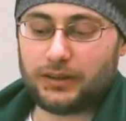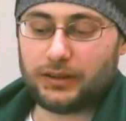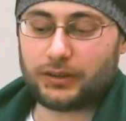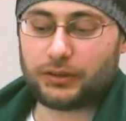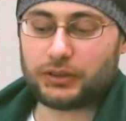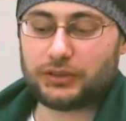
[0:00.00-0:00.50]

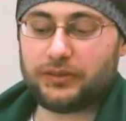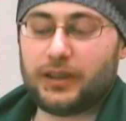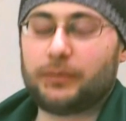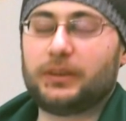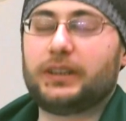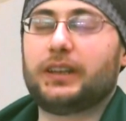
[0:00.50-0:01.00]
a Christian
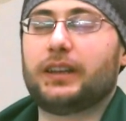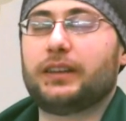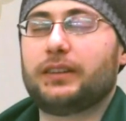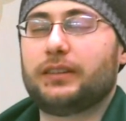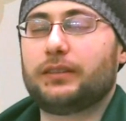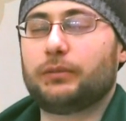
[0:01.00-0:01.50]
family
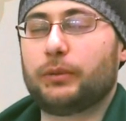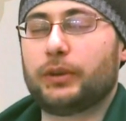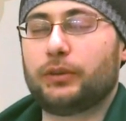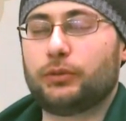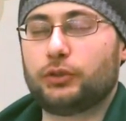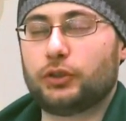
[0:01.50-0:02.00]
and we
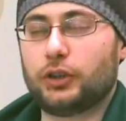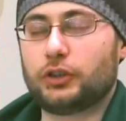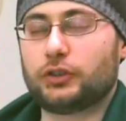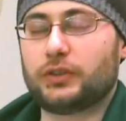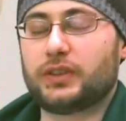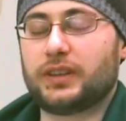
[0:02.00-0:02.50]
went to
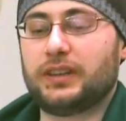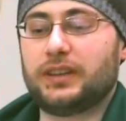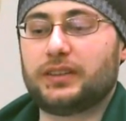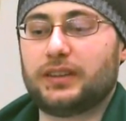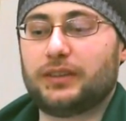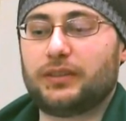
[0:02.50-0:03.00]
church on
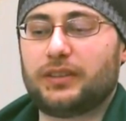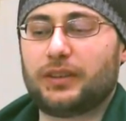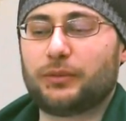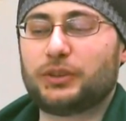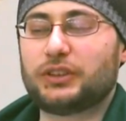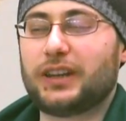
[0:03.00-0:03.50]
Sundays and
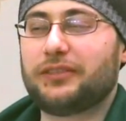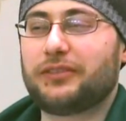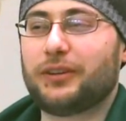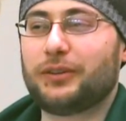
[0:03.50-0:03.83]
everything, which I